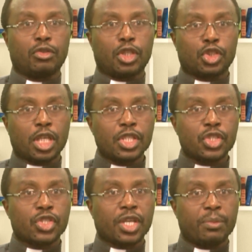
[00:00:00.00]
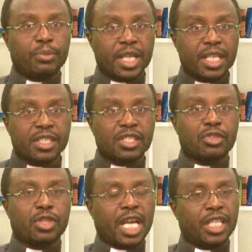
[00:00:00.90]
The church
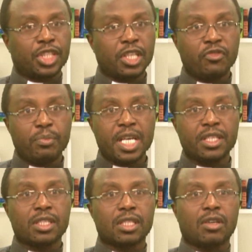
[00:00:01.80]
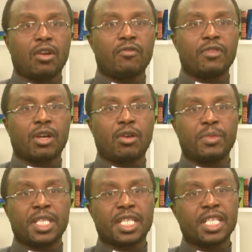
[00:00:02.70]
celebrates the achievements of the
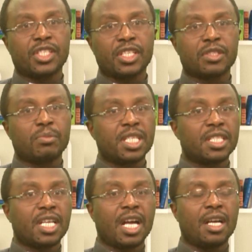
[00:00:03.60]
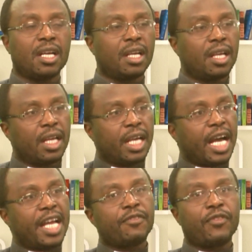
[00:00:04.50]
communications media
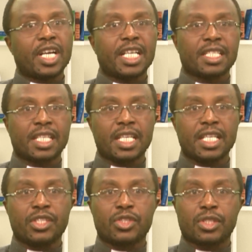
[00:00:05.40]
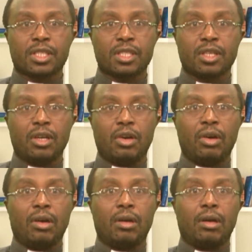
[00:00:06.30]
and focuses
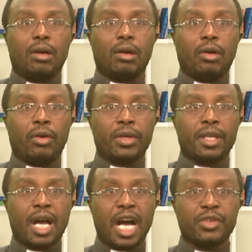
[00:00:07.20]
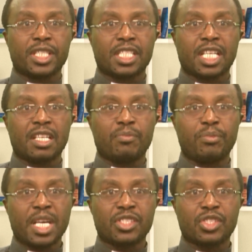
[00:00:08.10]
on how it
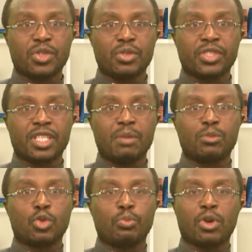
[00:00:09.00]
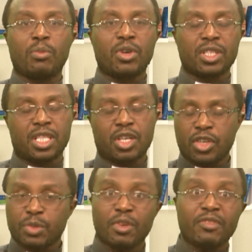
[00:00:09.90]
can best use them to promote the
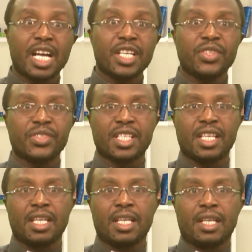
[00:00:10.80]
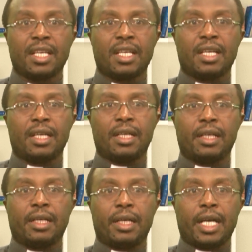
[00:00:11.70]
gospel values
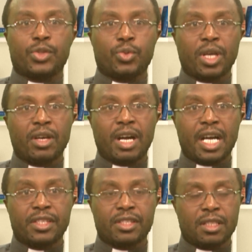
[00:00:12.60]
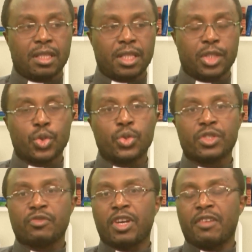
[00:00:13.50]
as well as the
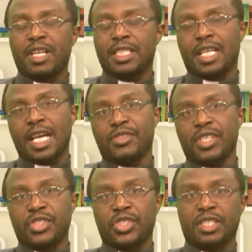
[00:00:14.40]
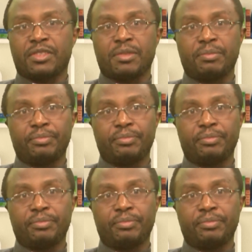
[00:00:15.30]
tools for evangelization.